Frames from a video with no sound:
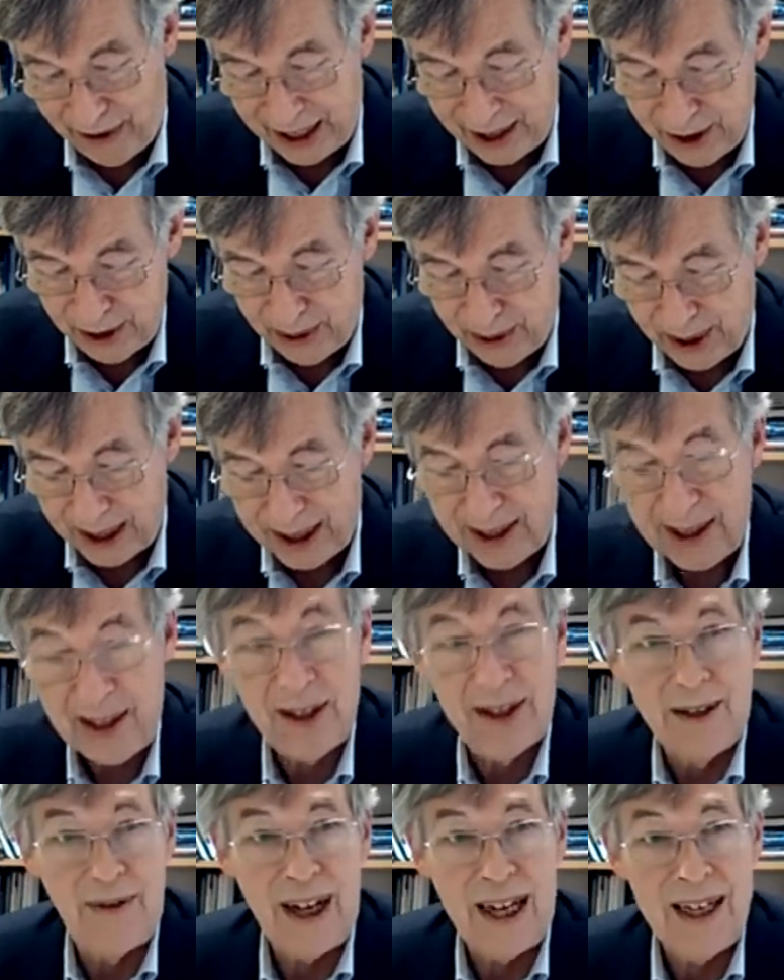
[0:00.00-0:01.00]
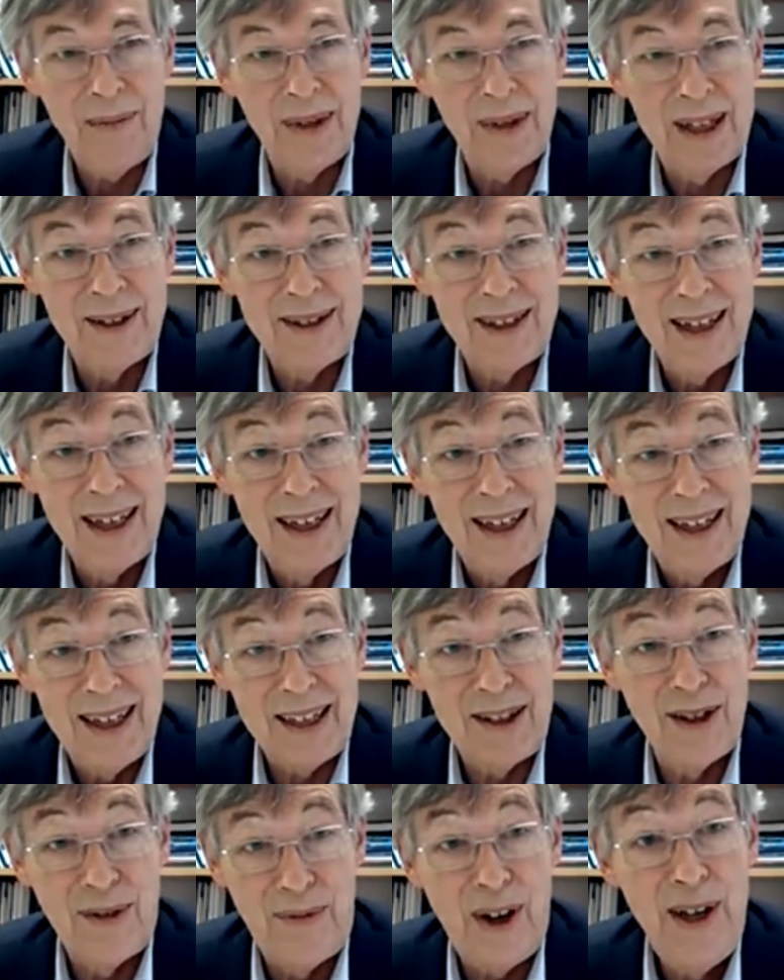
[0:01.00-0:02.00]
phase 1 confinement.
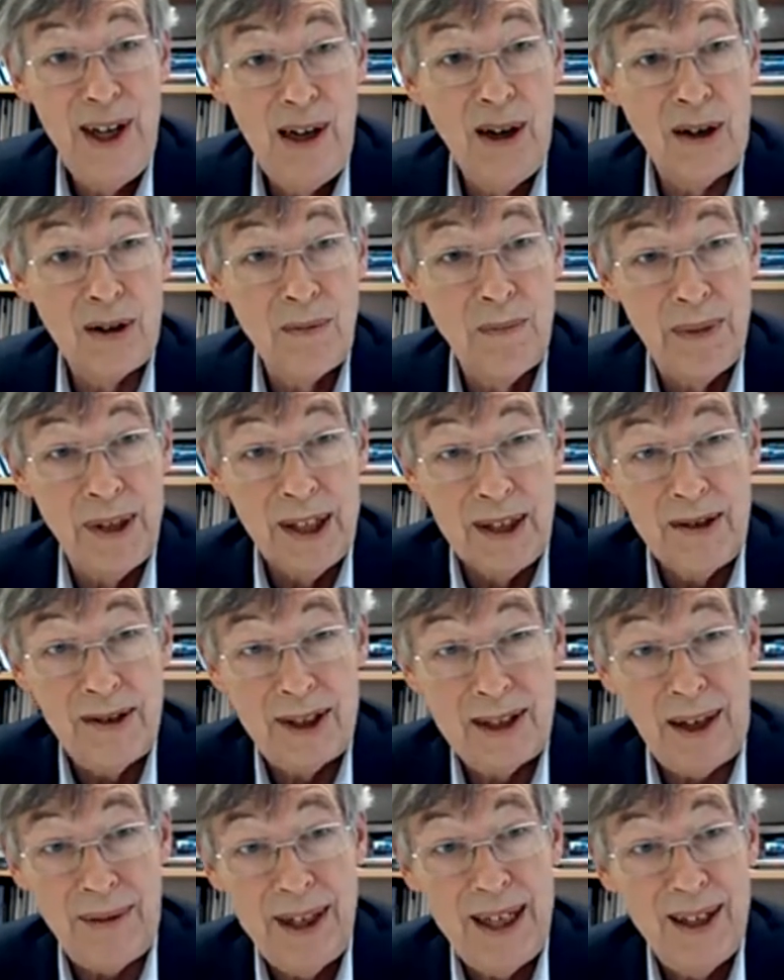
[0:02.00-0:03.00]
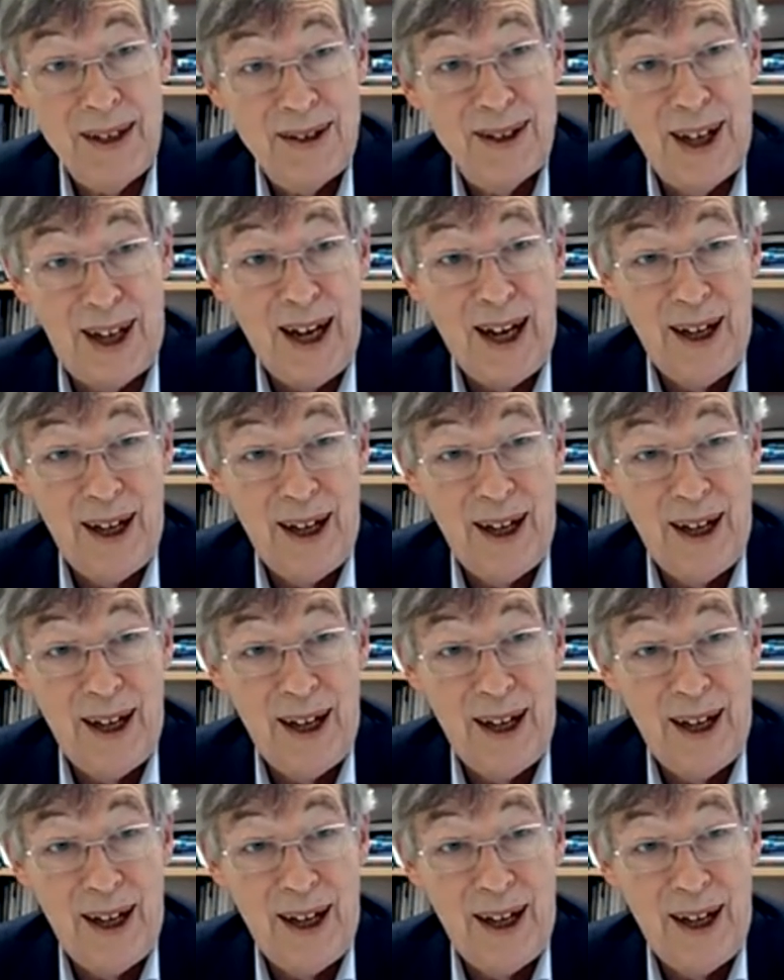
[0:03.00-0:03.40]
It's a very long piece. I mean,